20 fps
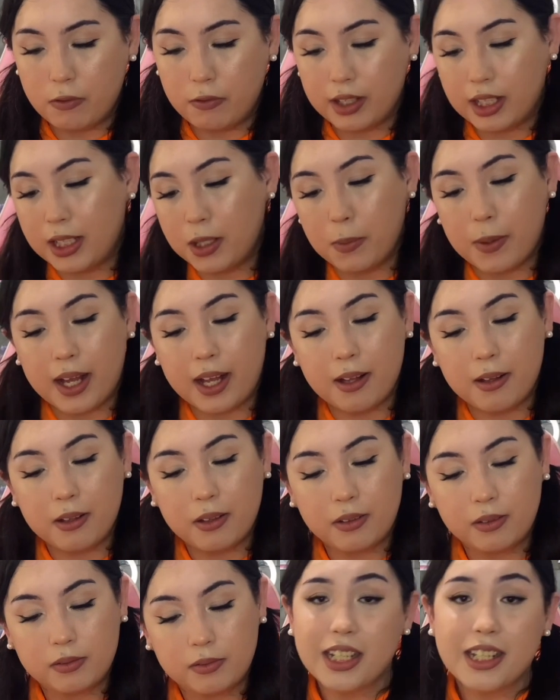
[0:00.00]
really well.
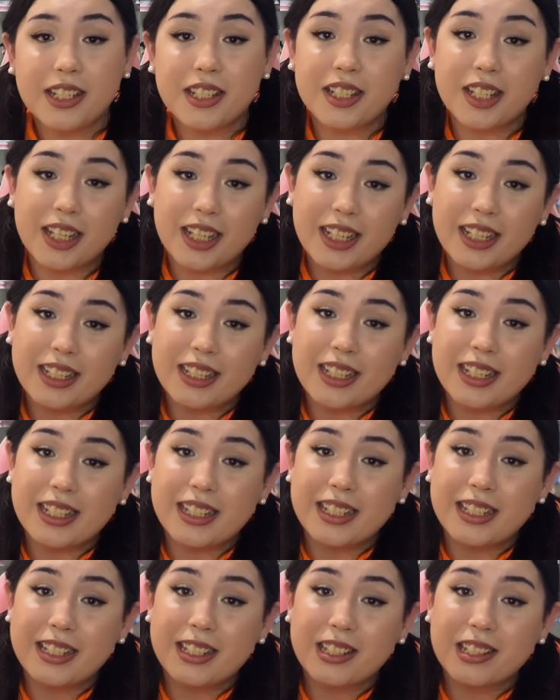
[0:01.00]
She
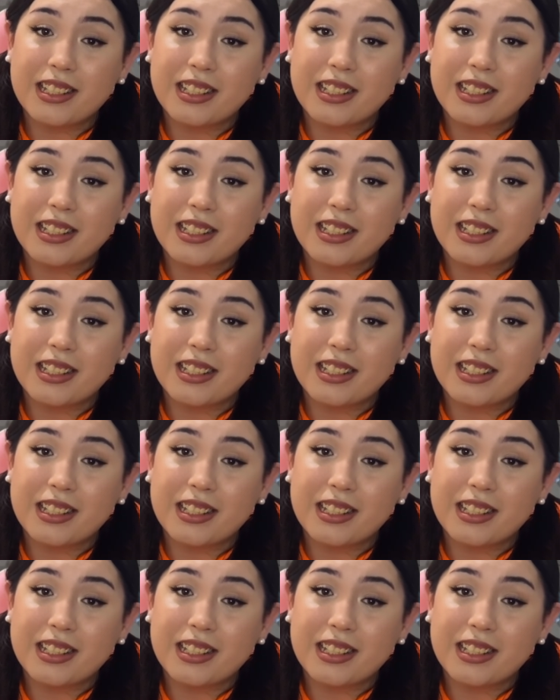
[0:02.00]
is